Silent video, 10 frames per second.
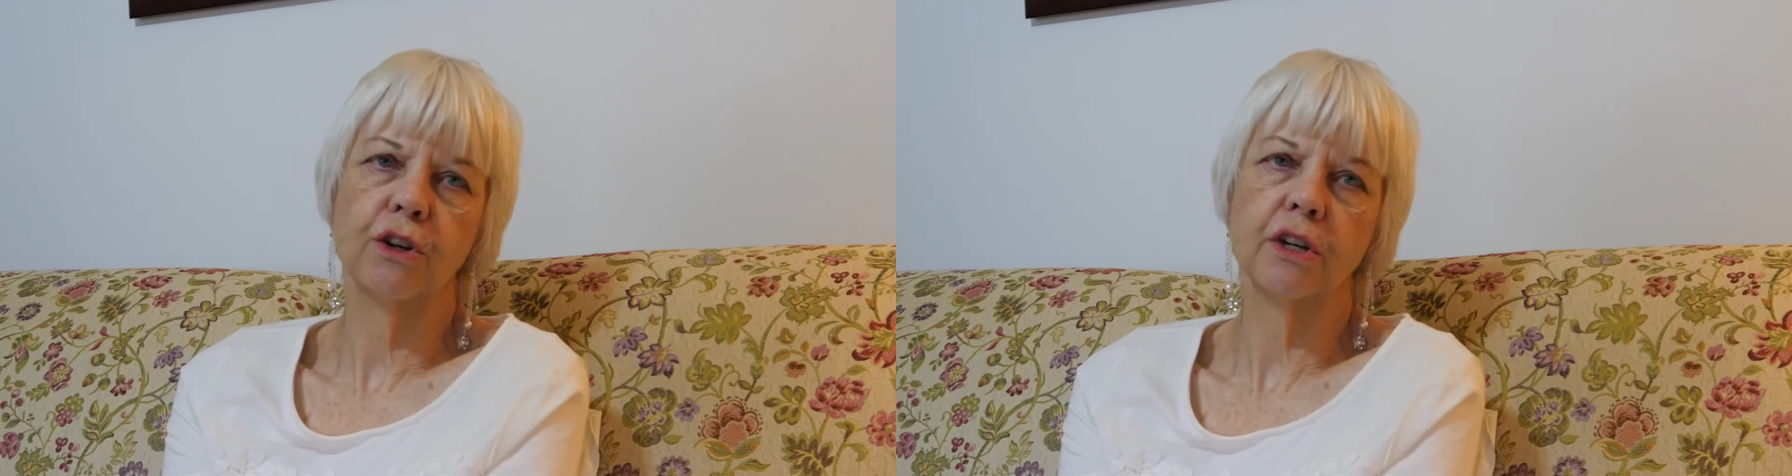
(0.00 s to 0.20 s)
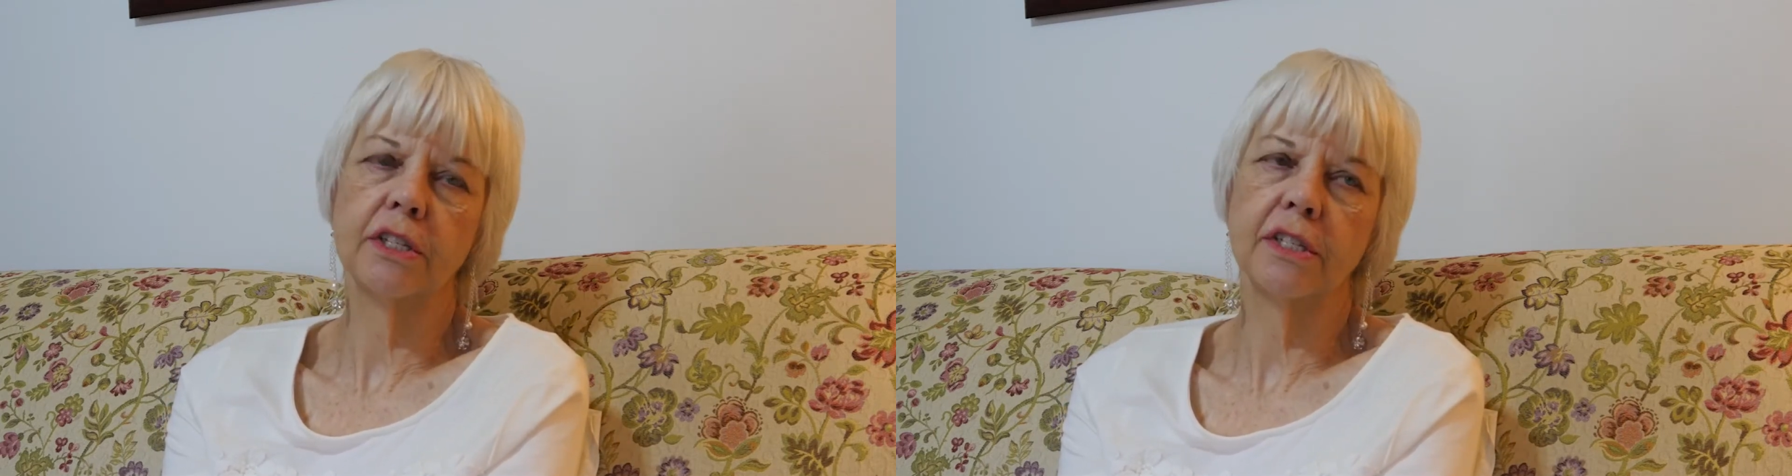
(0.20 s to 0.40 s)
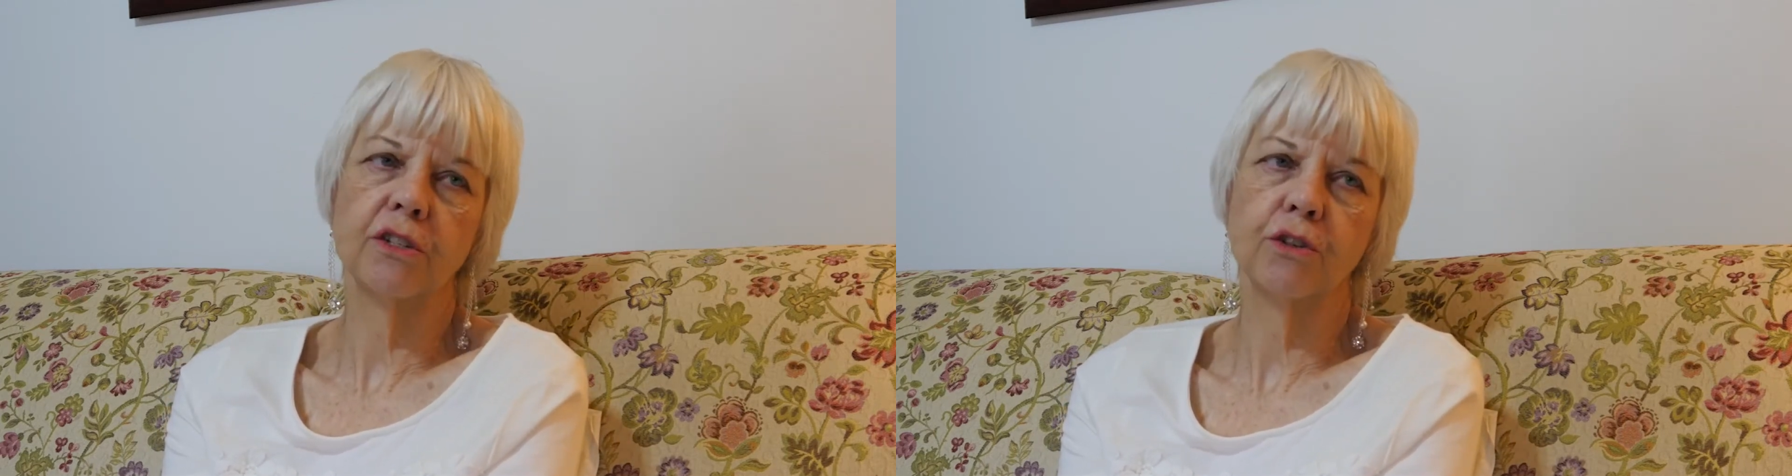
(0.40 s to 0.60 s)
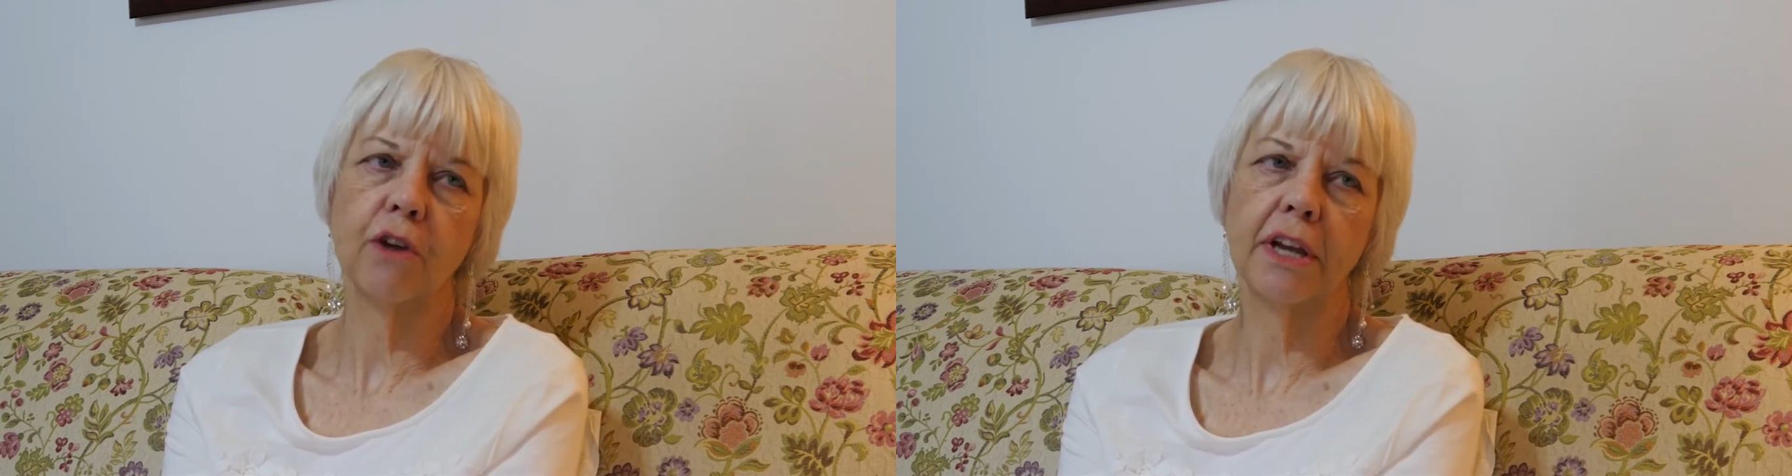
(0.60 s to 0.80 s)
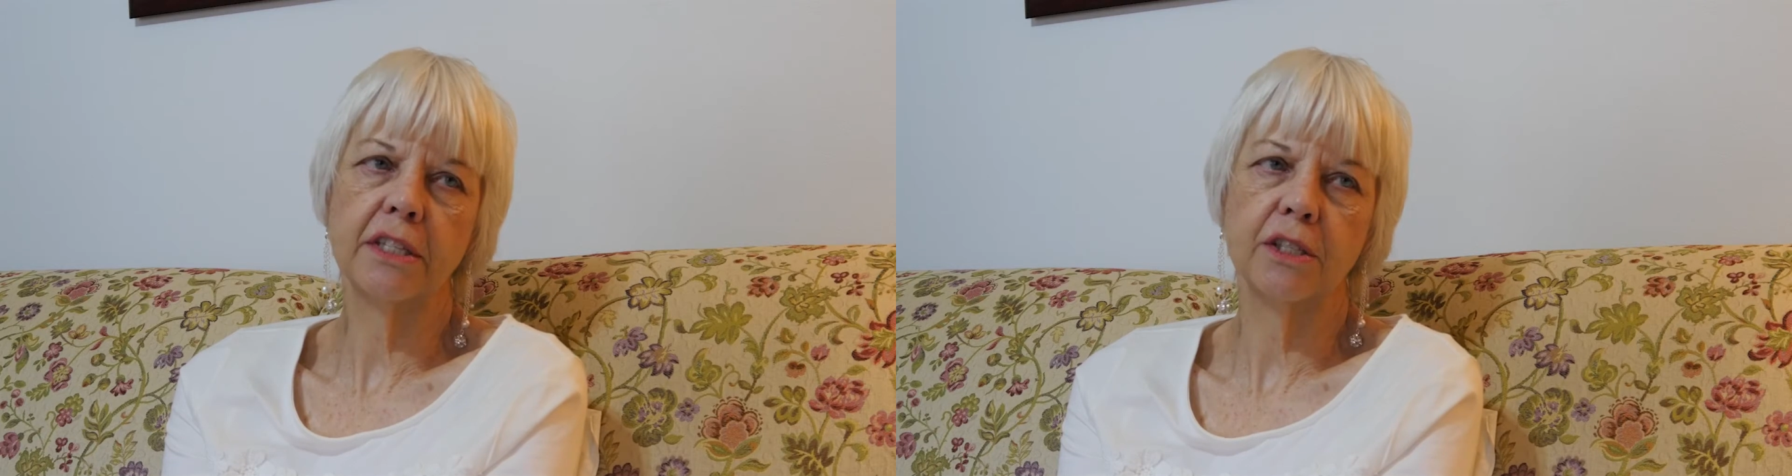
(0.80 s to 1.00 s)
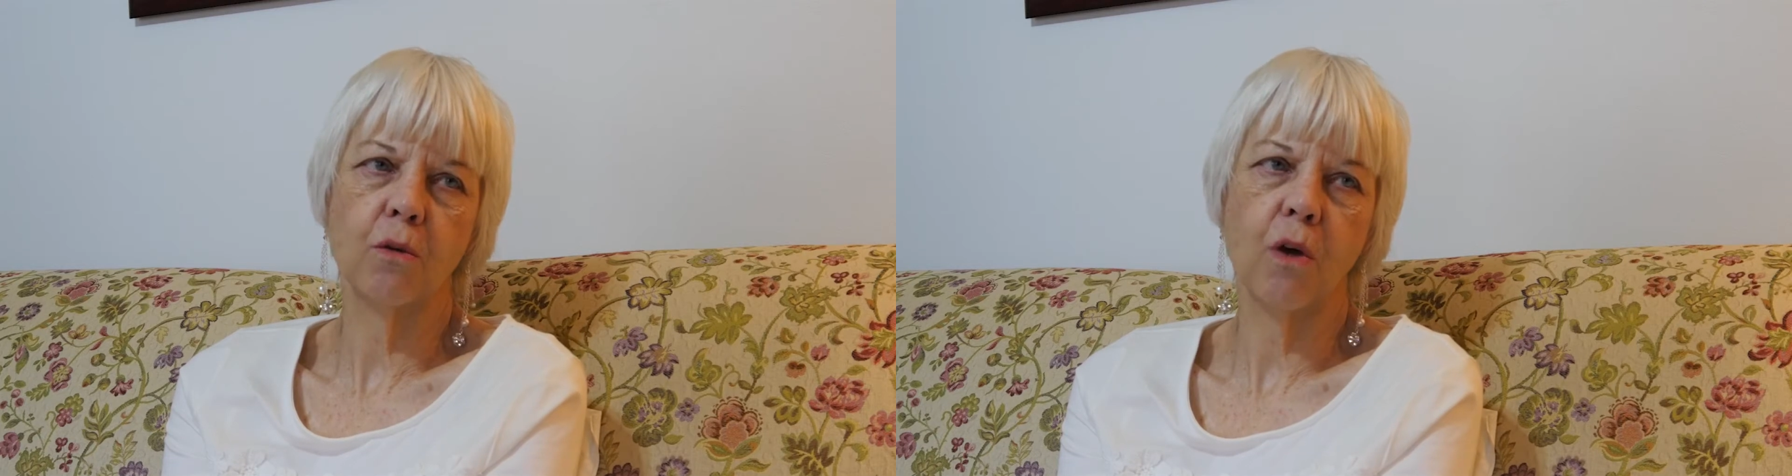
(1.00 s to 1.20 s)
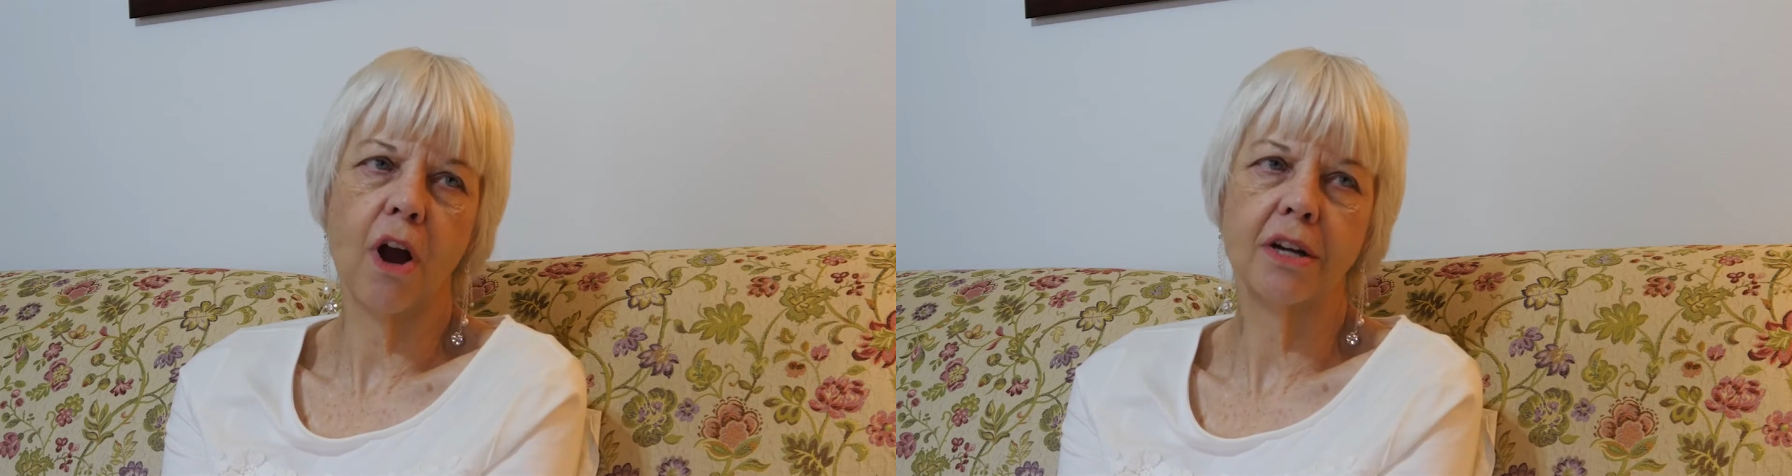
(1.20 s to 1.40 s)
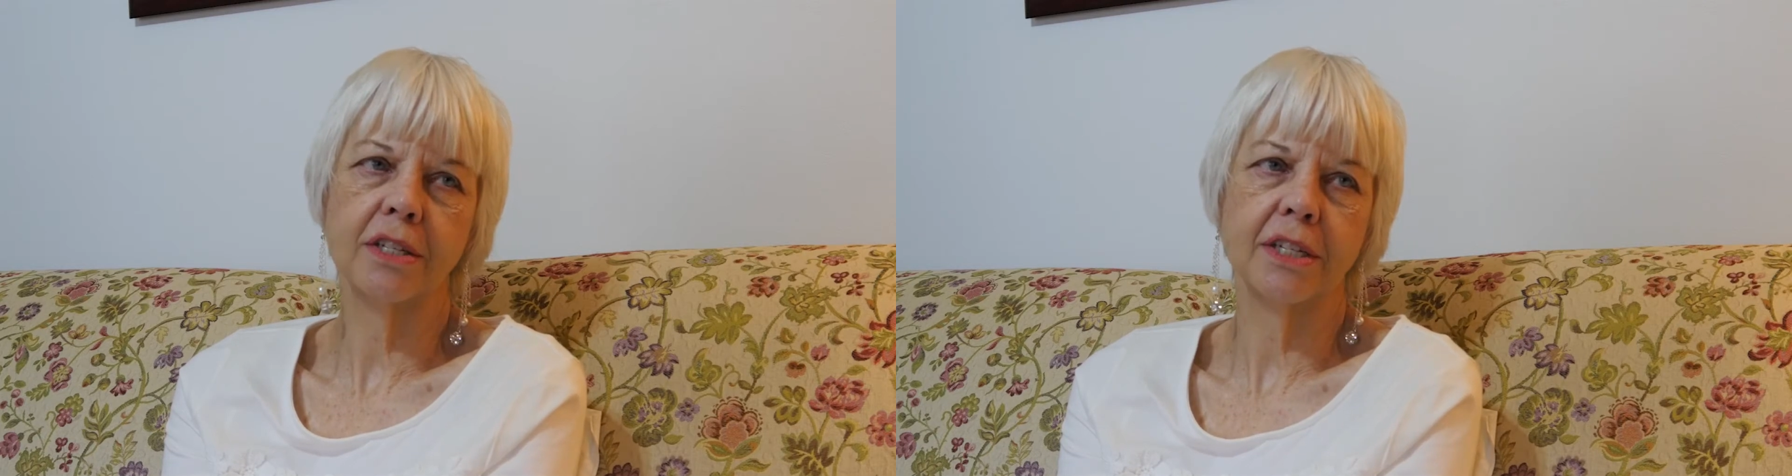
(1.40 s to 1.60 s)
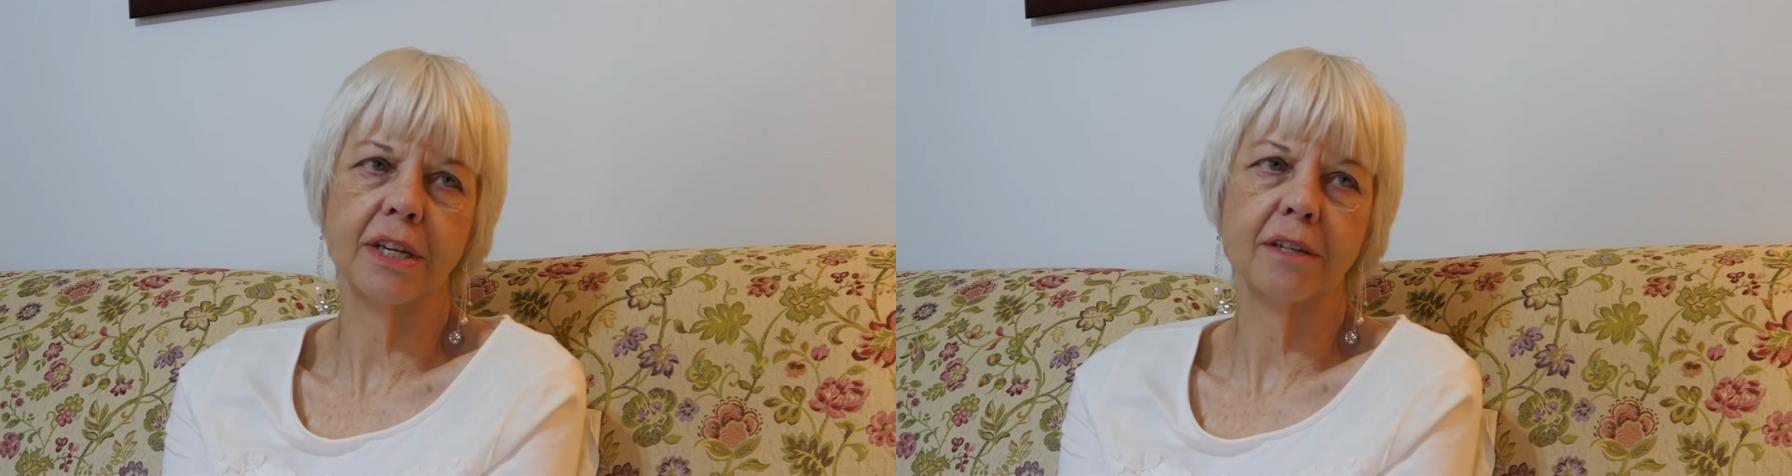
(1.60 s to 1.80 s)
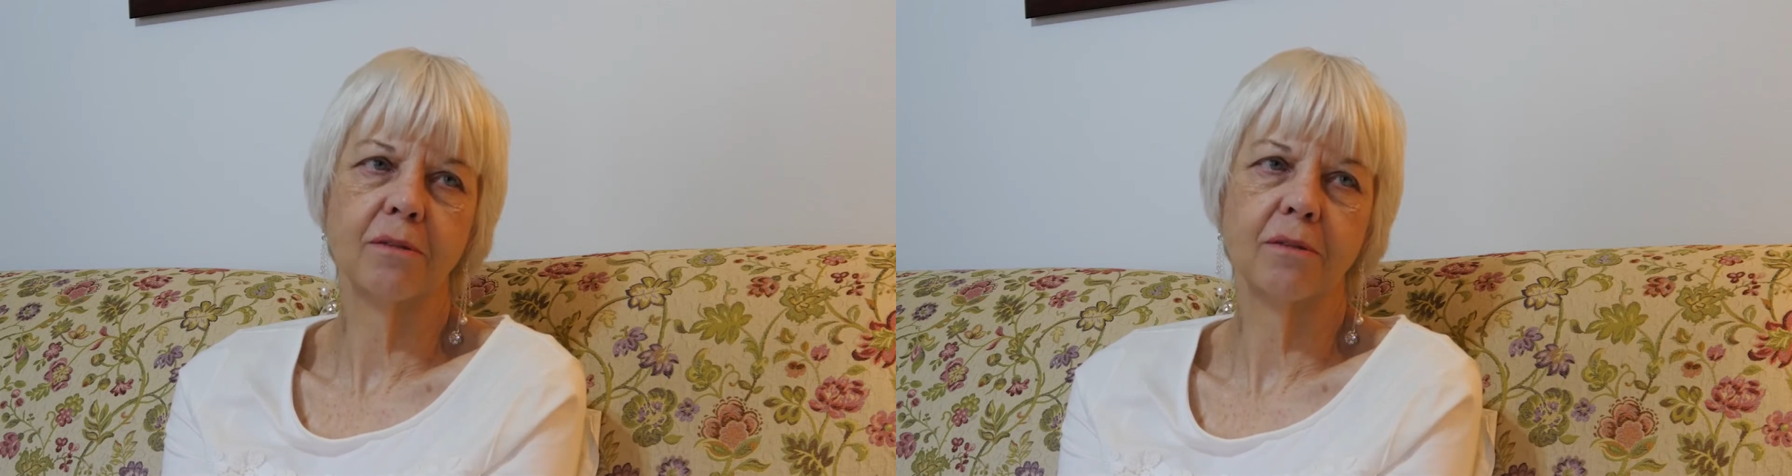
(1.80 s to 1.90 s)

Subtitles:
girls and tried so hard to